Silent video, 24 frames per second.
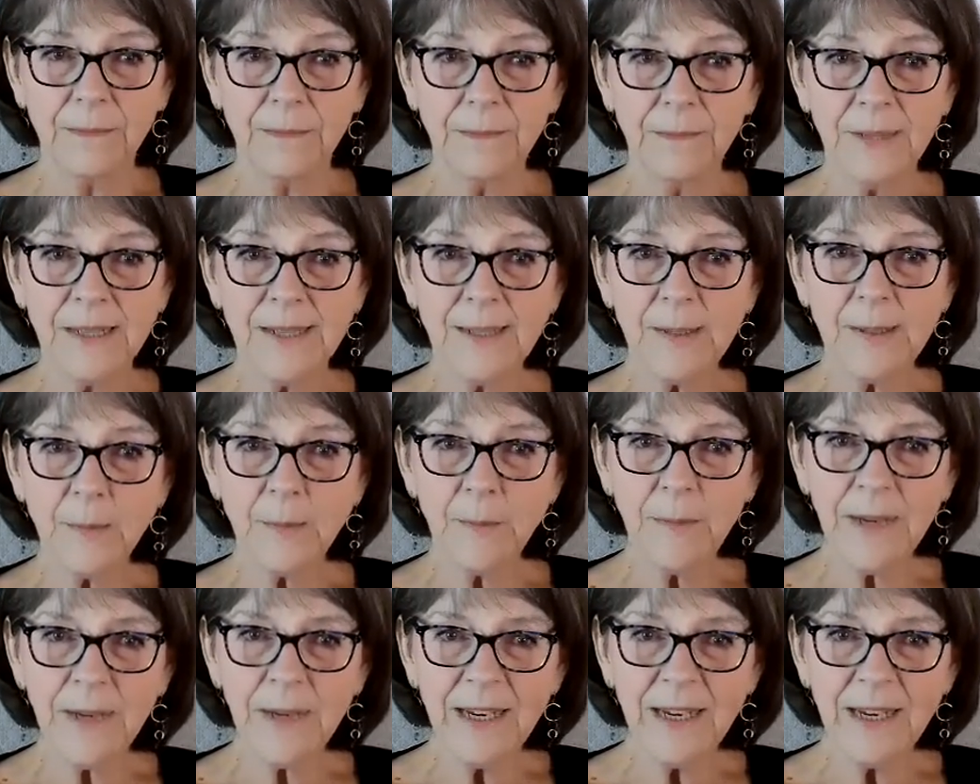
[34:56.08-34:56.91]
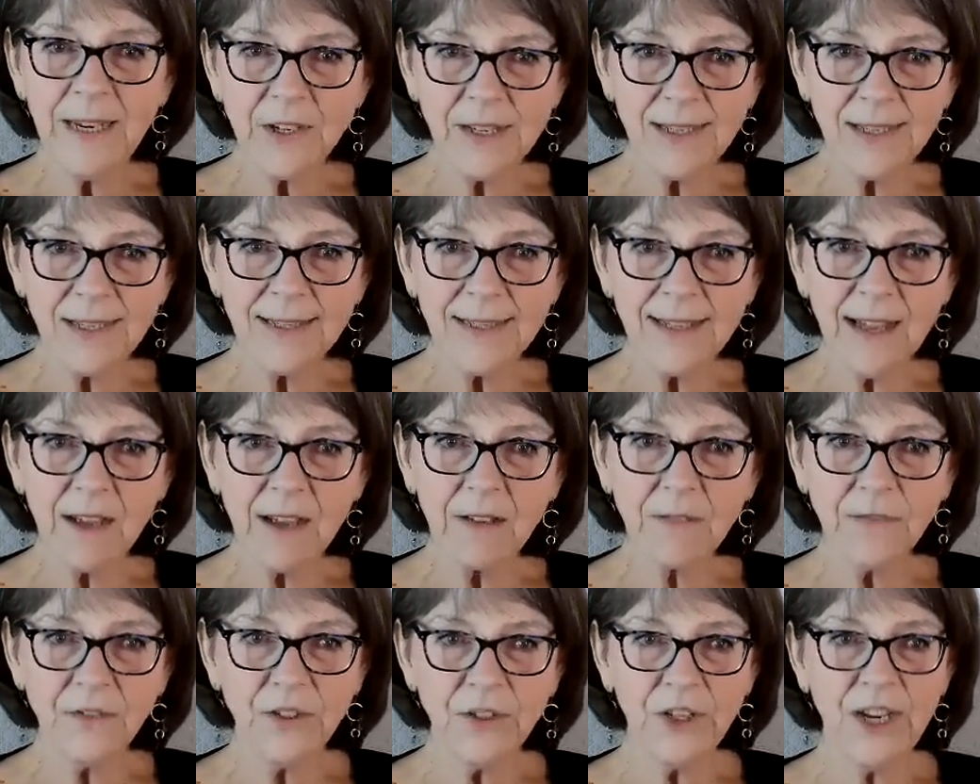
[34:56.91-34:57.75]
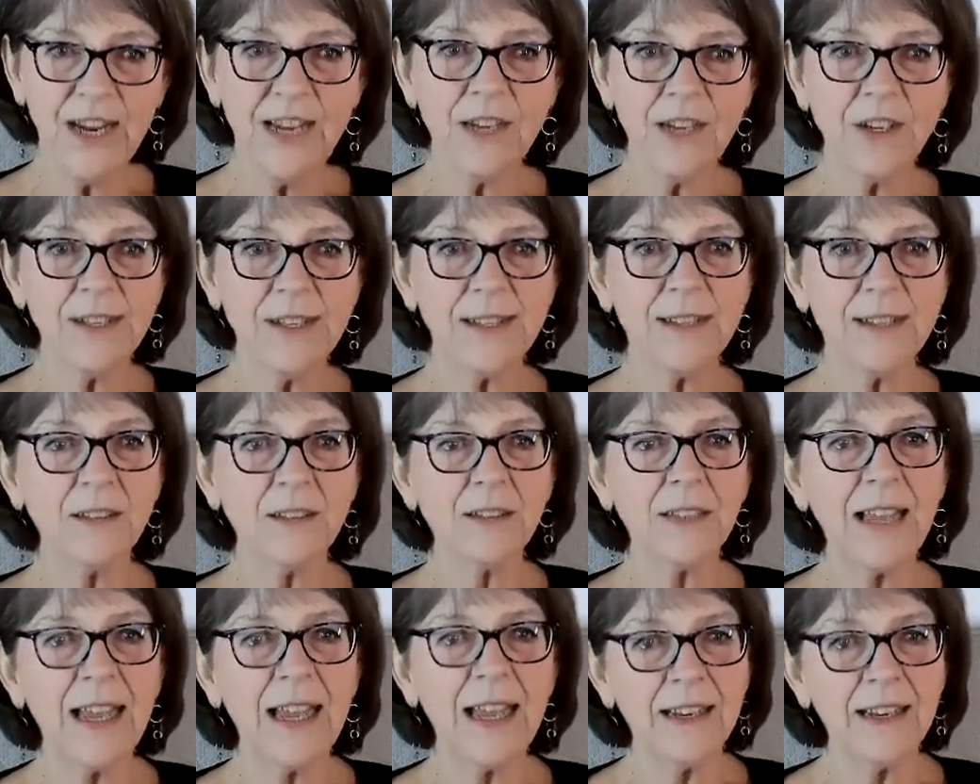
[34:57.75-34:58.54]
speech itself changes and